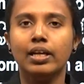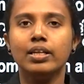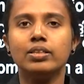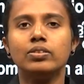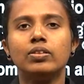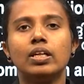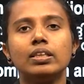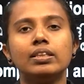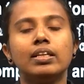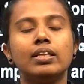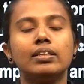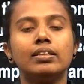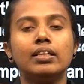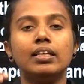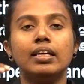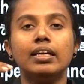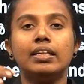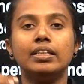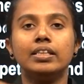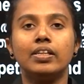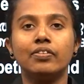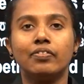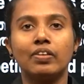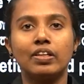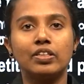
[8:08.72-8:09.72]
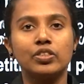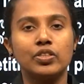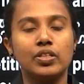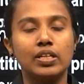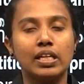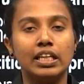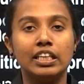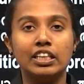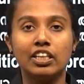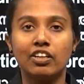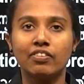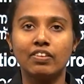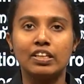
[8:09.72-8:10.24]
So, this is
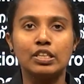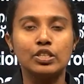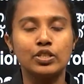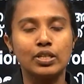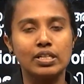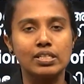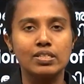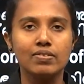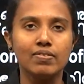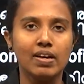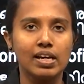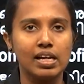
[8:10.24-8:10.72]
interventions.